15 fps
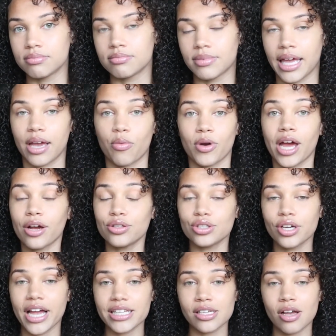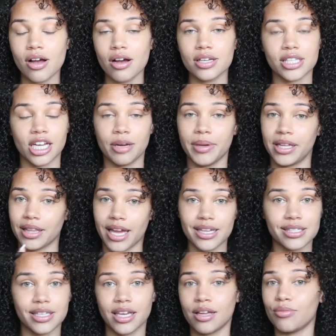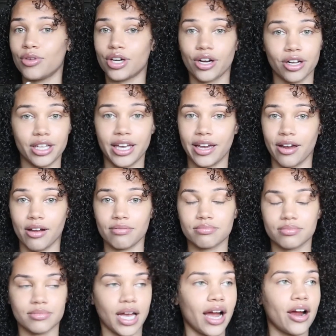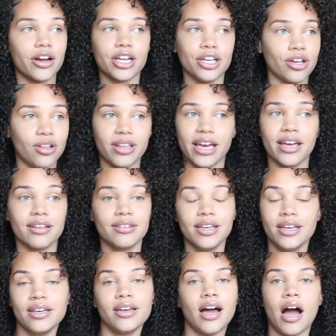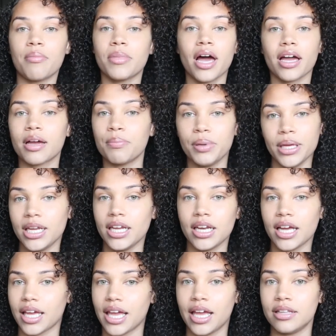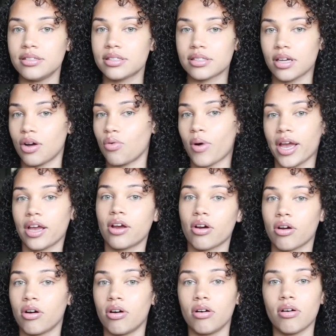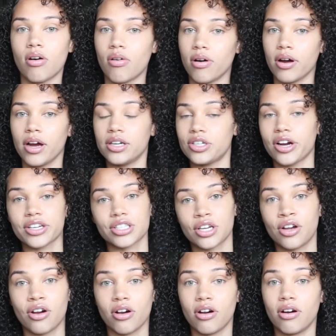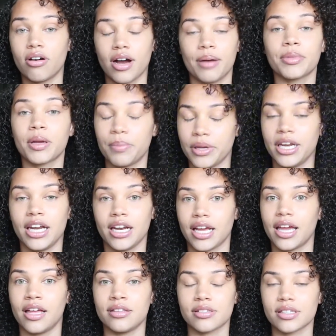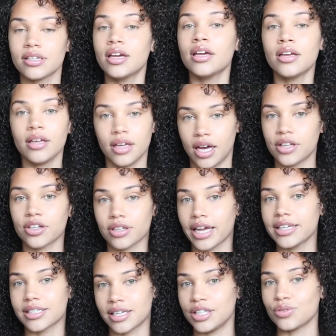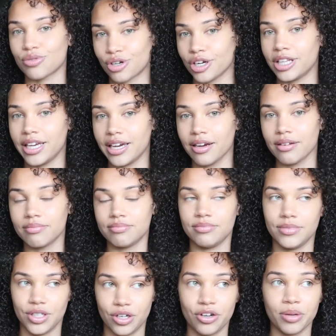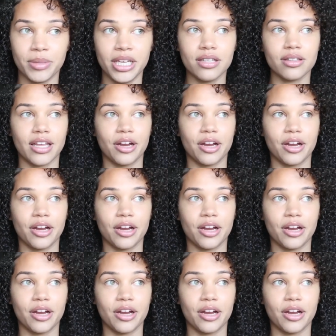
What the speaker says: Like when I go to a casting call, it's gonna be a light skin with curly hair. I already know that. I'm not competing against a white girl or a dark skinned girl. I'm competing against other light skins with curly hair. You know what I mean?